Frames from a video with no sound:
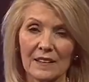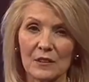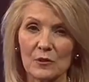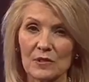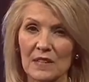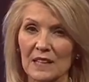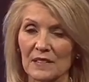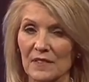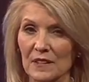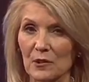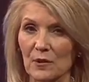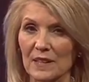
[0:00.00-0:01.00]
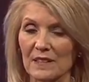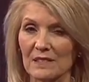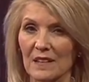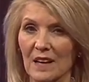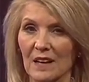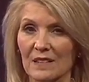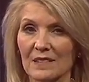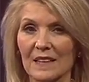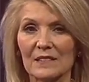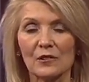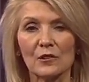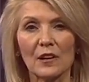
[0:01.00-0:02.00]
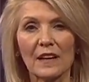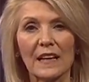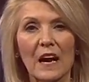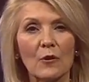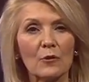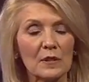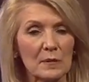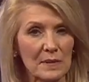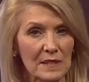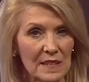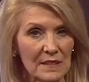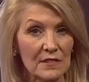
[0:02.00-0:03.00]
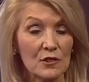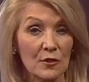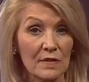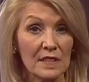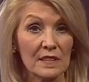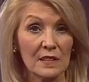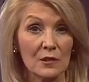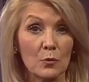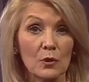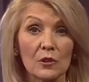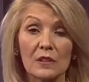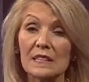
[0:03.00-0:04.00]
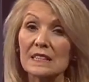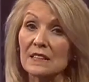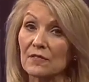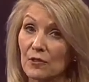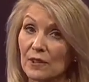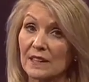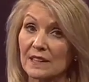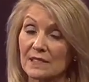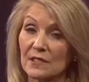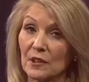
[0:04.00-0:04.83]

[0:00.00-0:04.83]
News 9's Victoria Saha takes a look at how Christmas Eve services will look different this